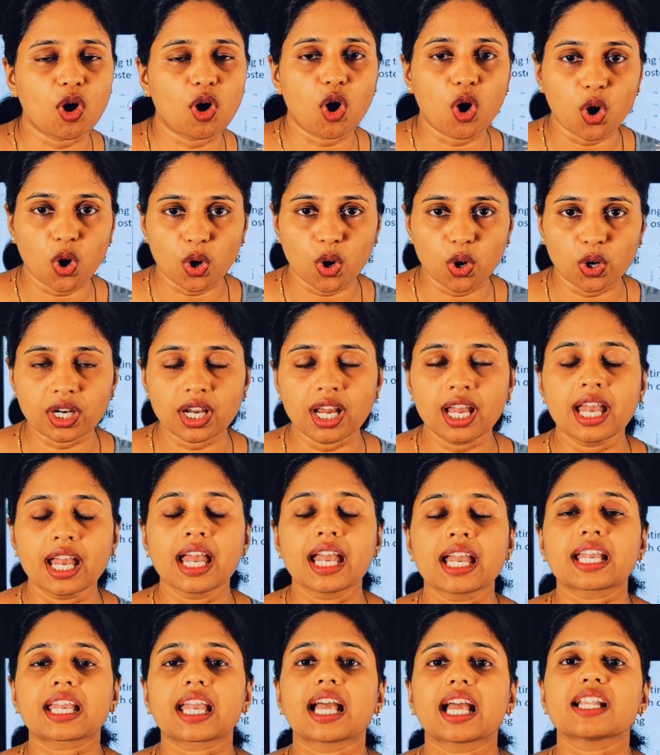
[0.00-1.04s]
or
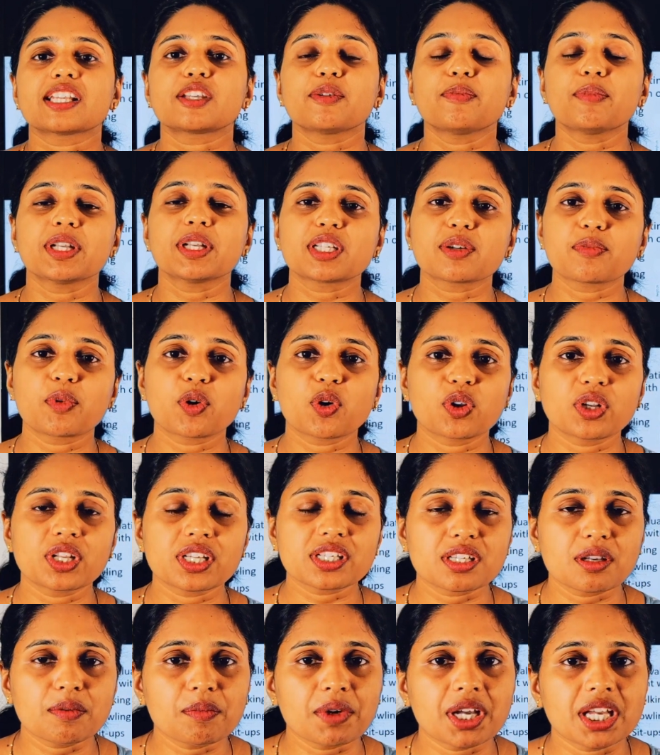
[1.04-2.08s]
calcium
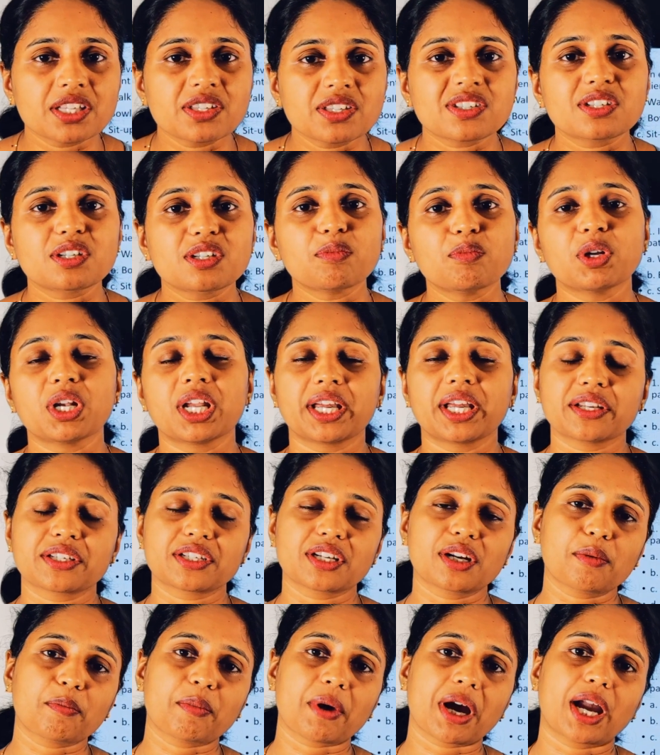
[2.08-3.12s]
metabolism is
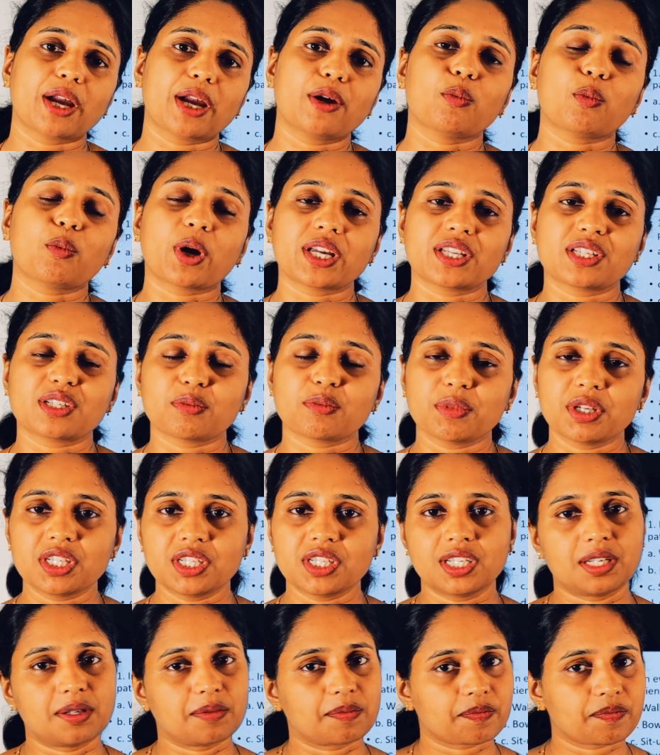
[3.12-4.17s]
stimulated by vitamin
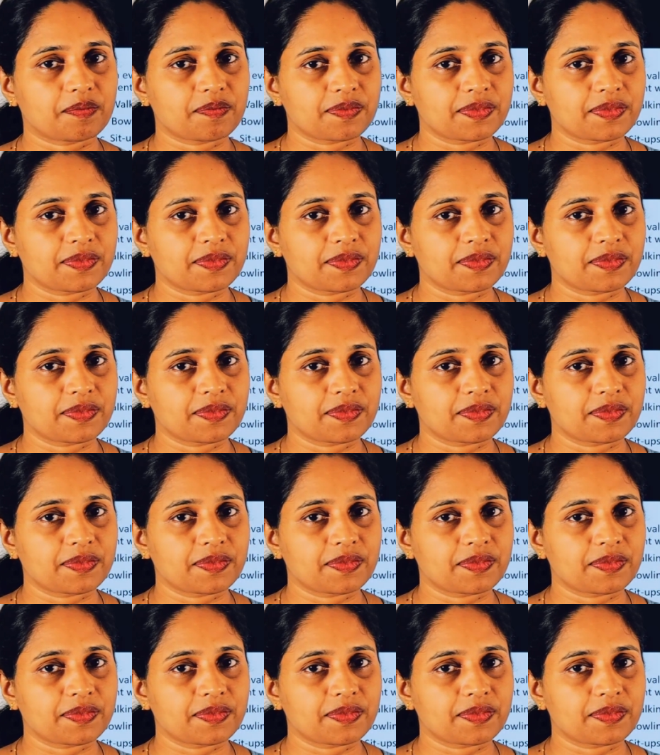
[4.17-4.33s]
D.